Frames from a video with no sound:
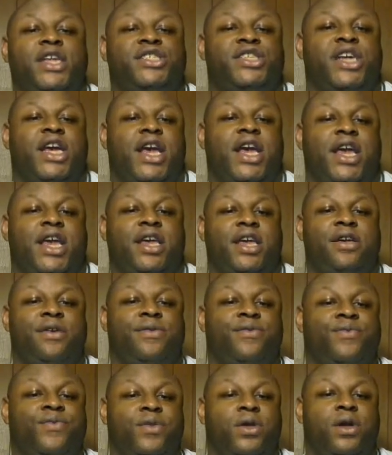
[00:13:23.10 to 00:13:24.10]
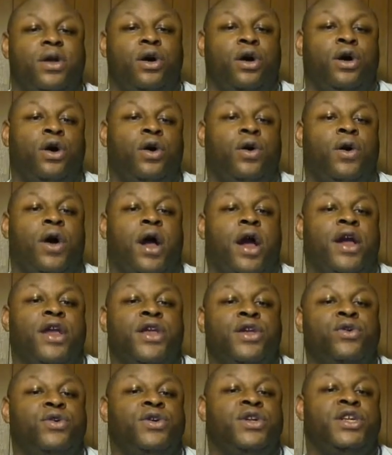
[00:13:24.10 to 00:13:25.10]
J, who are
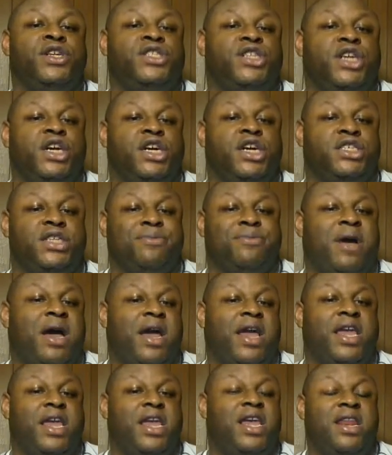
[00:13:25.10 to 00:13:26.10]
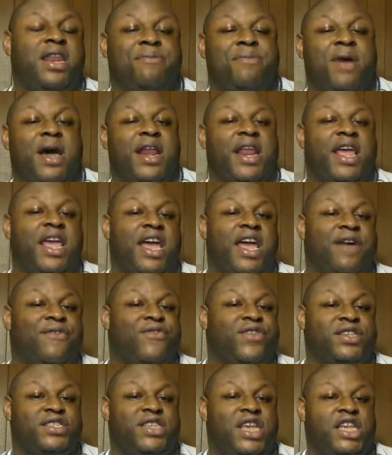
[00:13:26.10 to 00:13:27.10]
you to judge about anybody having
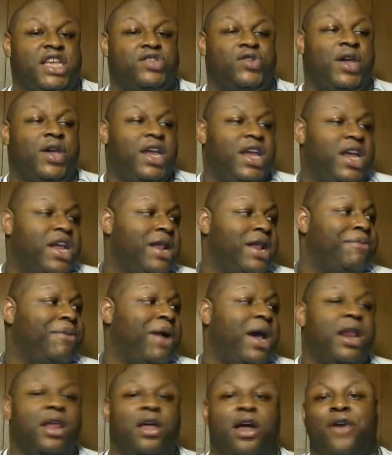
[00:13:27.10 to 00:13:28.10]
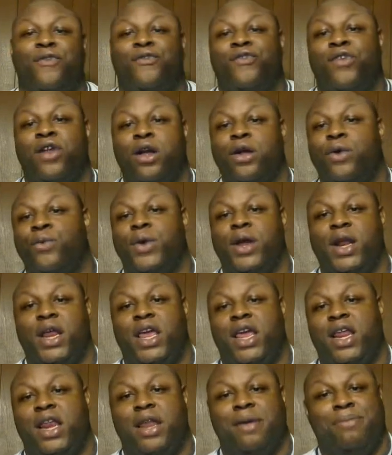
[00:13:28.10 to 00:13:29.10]
sex with anybody or flirting with
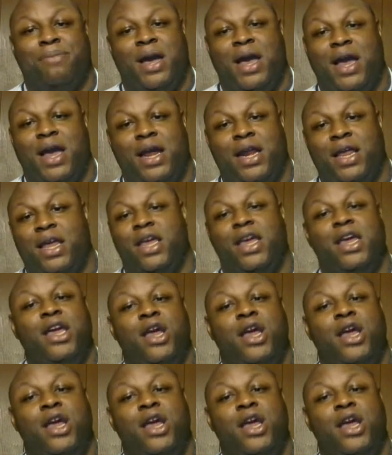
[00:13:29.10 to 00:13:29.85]
anybody?